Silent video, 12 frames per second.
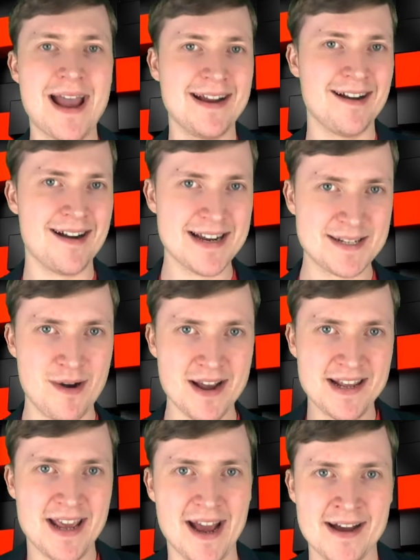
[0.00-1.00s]
Hey guys,
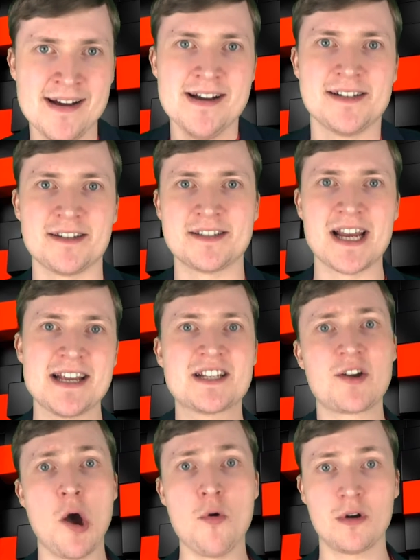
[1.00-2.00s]
Mike here. So today's
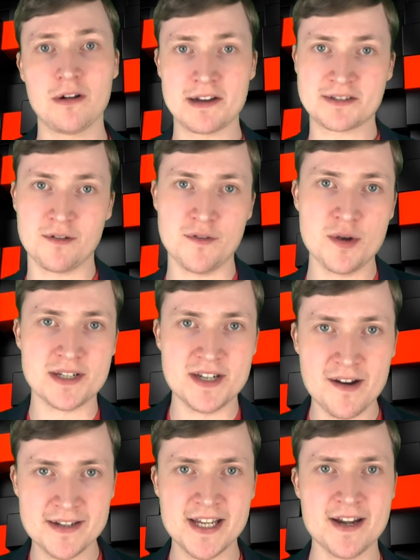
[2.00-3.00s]
cult classic review is
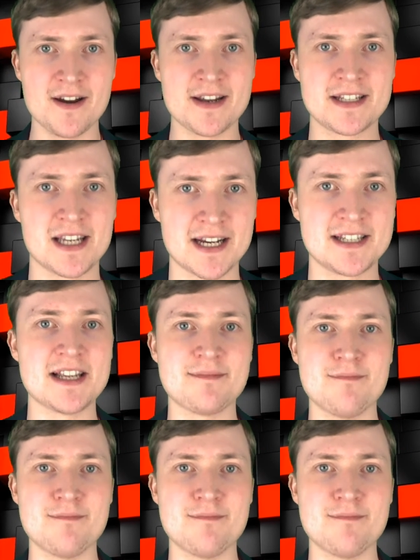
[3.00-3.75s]
1996's